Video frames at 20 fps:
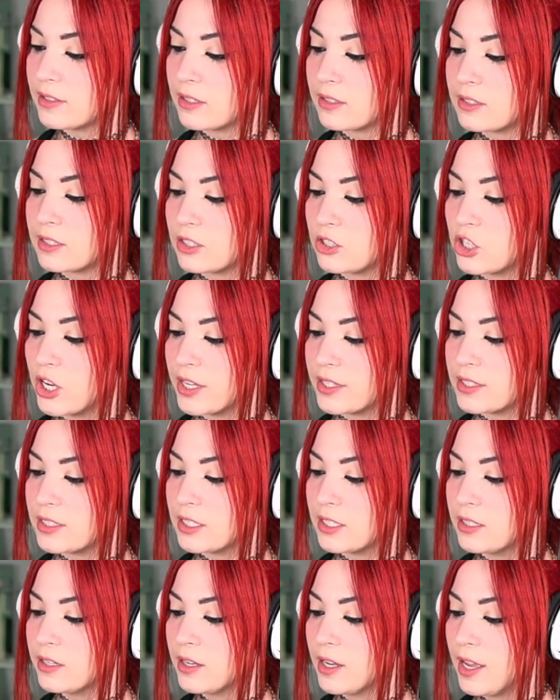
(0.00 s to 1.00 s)

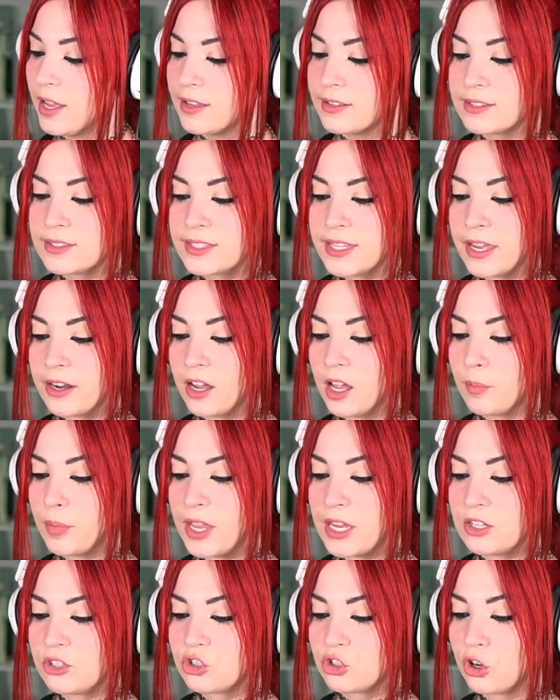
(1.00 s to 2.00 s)
suggested, "Set up
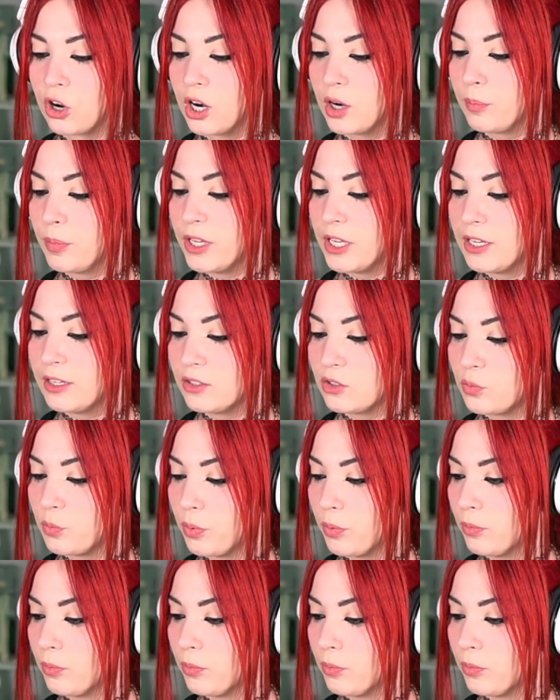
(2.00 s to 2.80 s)
a sharpened